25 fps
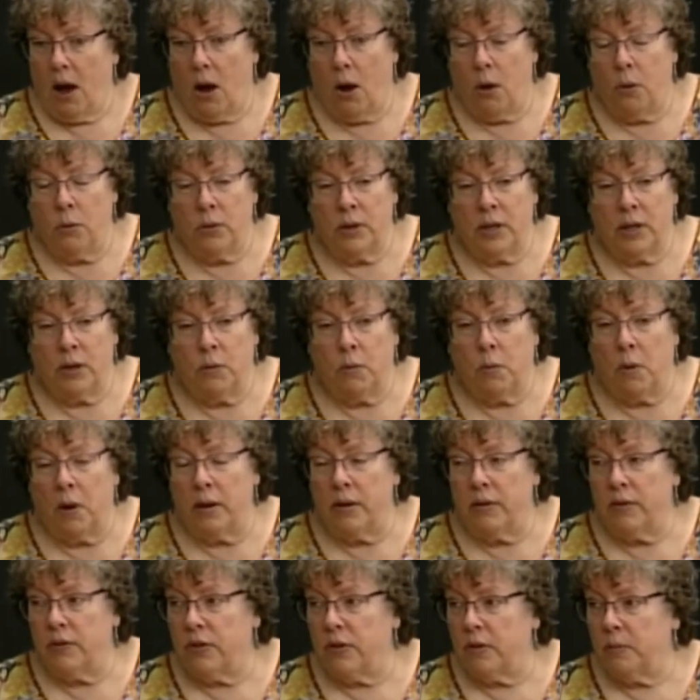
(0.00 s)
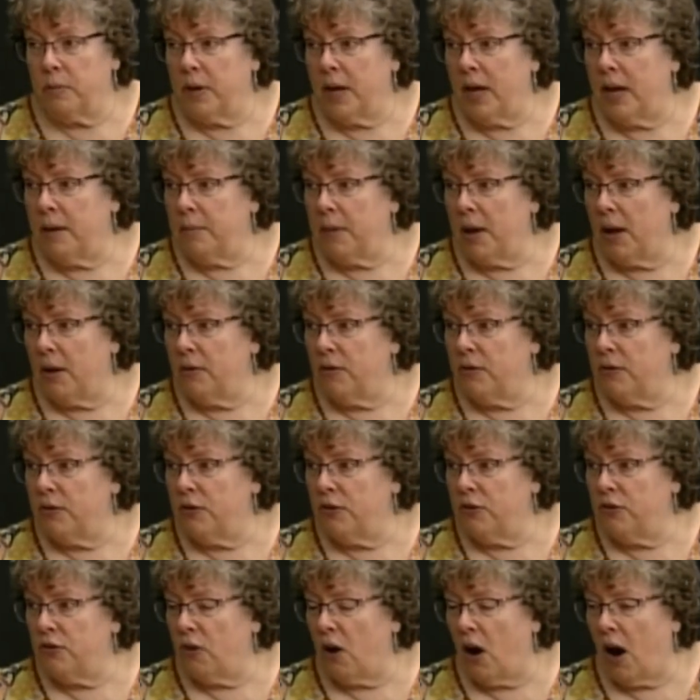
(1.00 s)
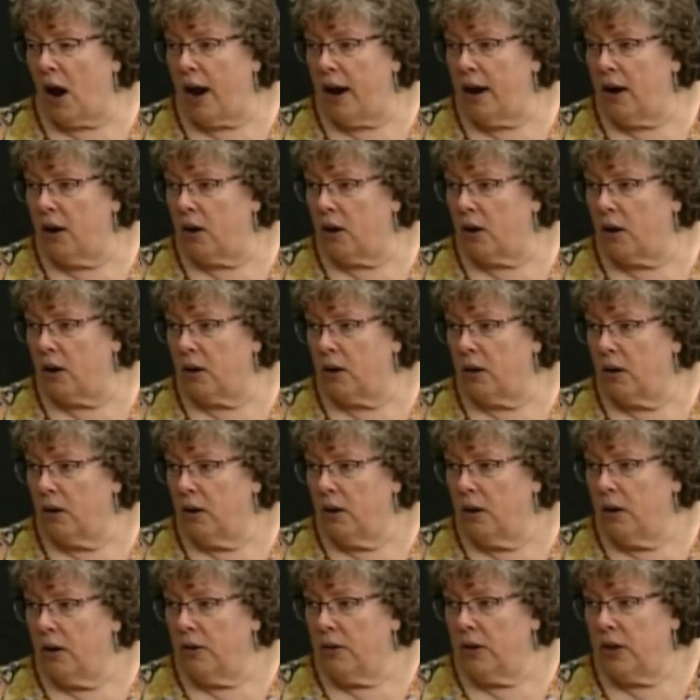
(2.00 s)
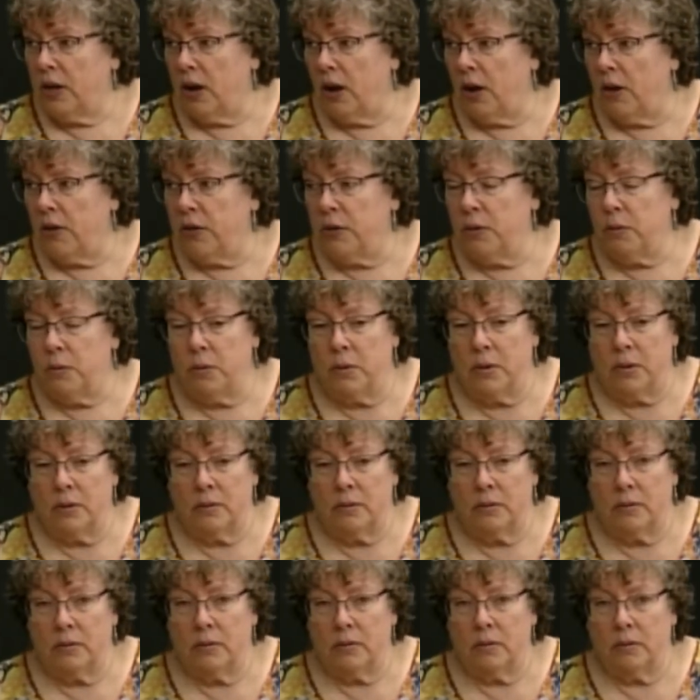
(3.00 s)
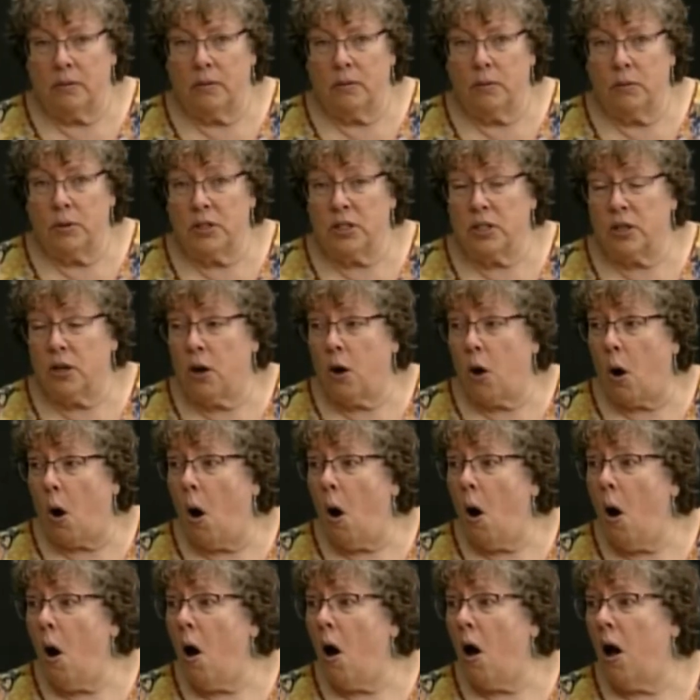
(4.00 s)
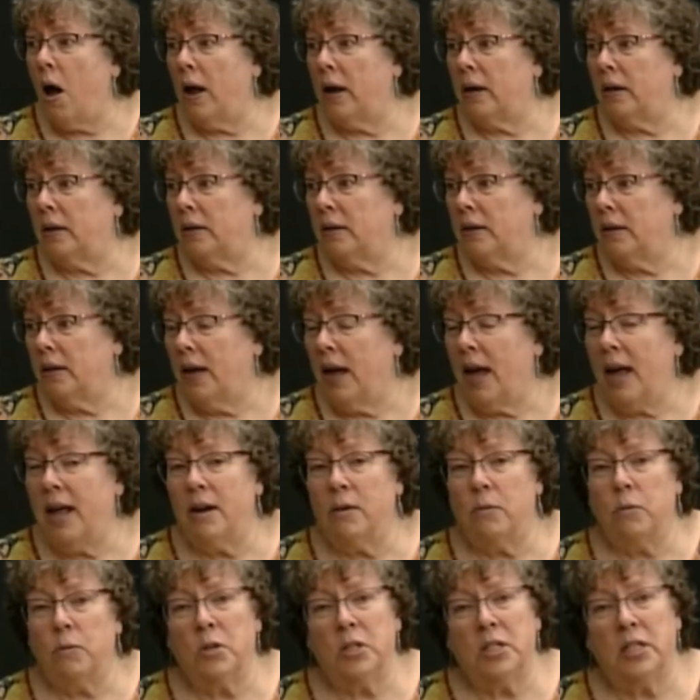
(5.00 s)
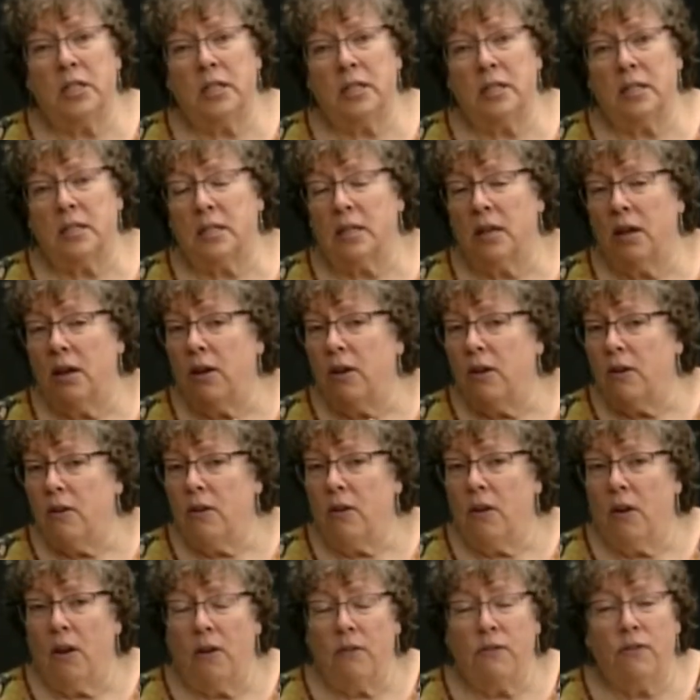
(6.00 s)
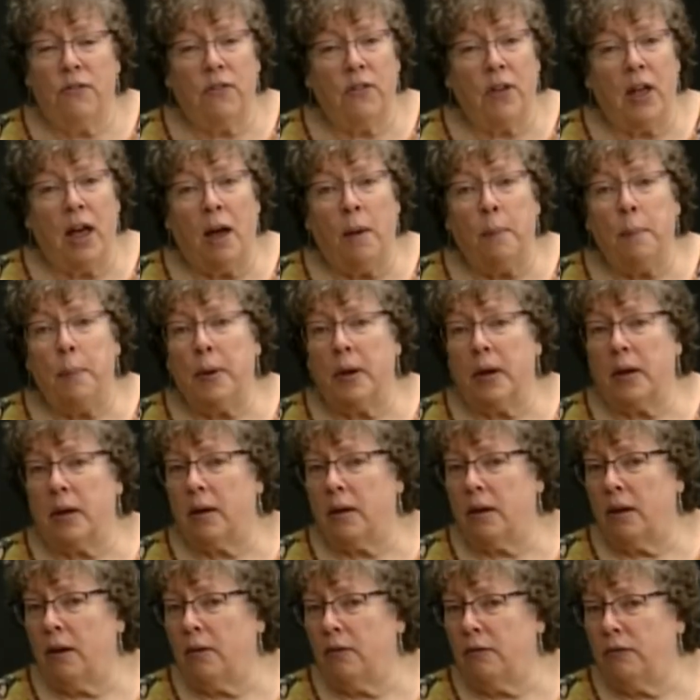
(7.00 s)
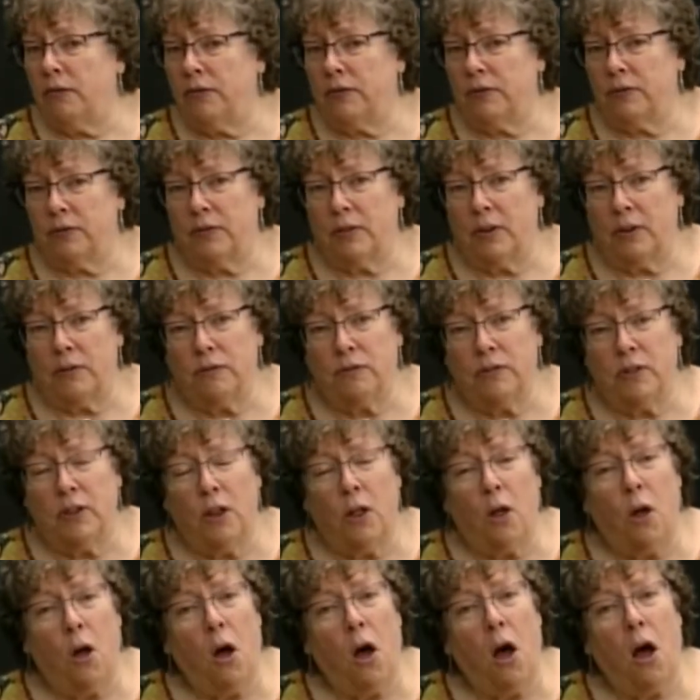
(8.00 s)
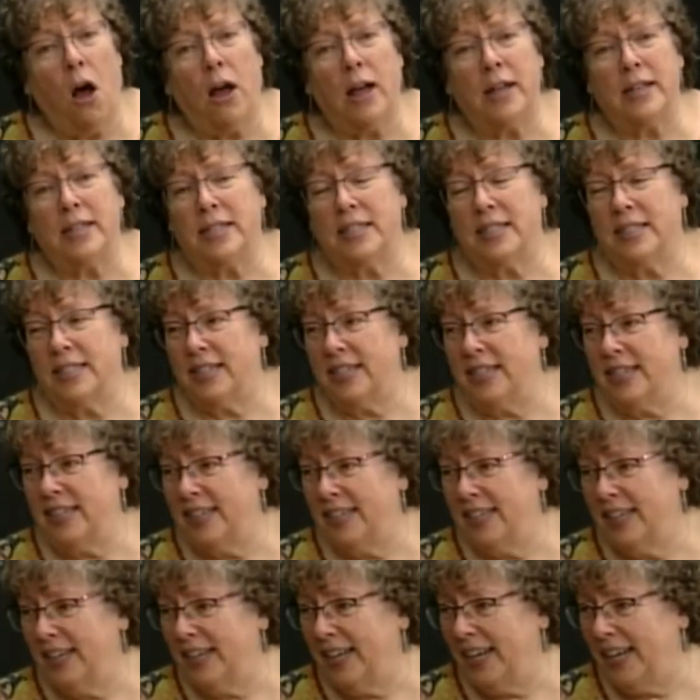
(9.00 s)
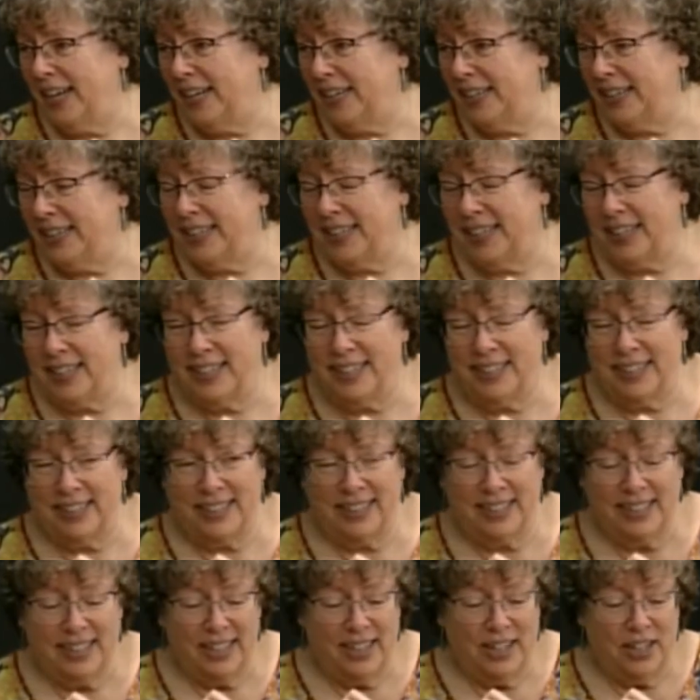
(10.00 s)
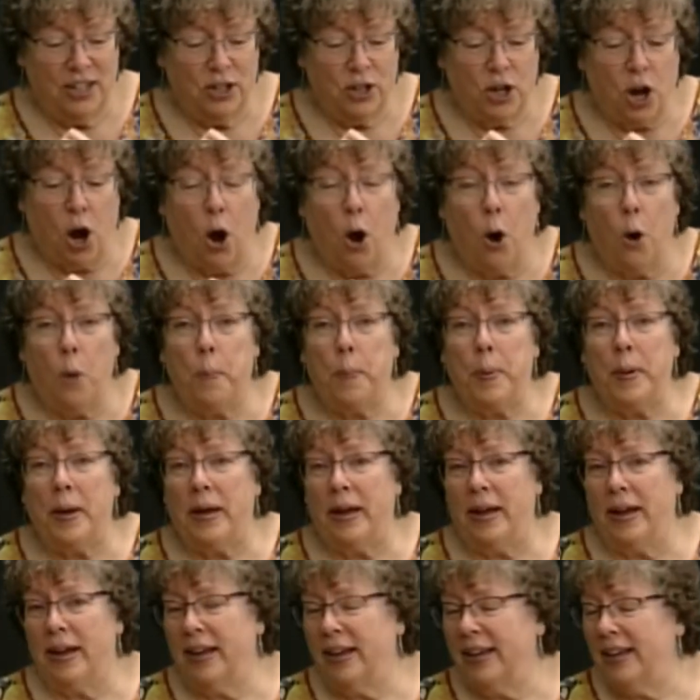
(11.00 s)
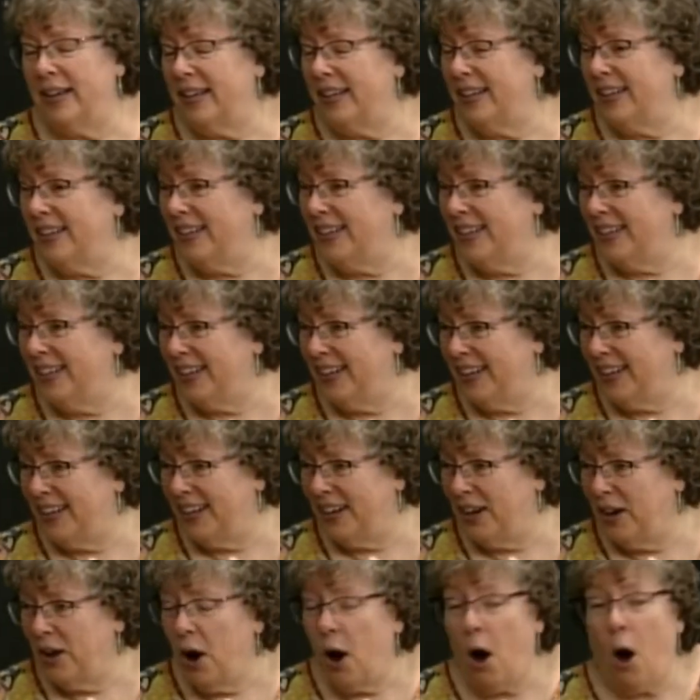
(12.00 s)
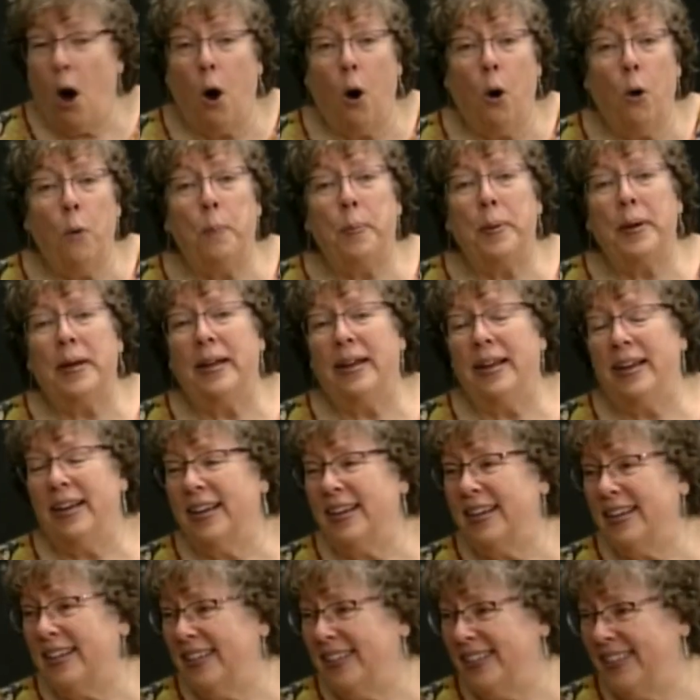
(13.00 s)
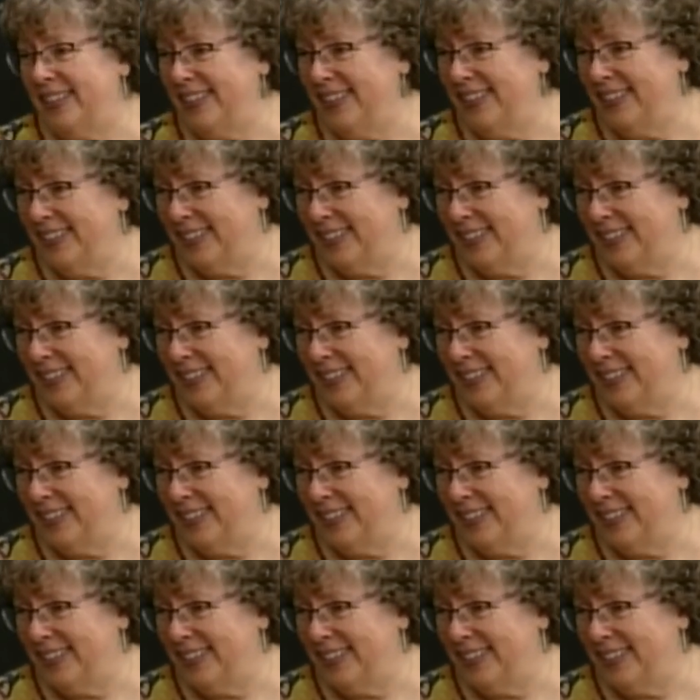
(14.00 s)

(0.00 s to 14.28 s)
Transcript: only one of them came out of the dryer. The other one was gone, and it was this epic of loss and coping and hoping. And